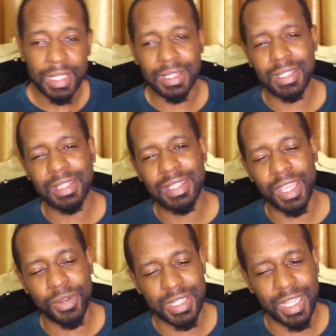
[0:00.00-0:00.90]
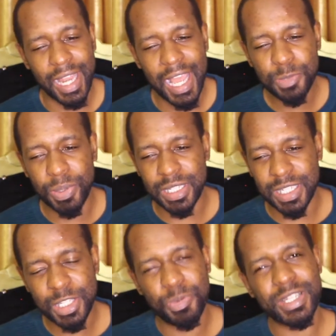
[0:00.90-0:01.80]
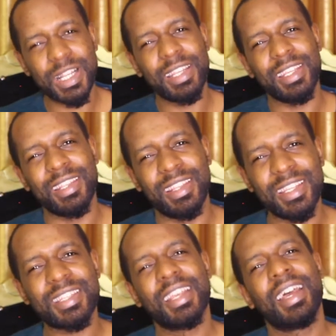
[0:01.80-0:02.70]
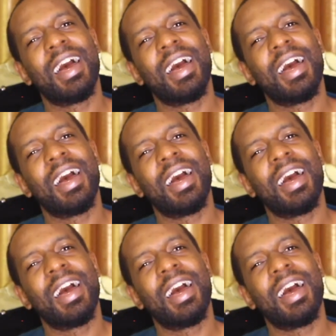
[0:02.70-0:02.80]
There is an aspect, especially in this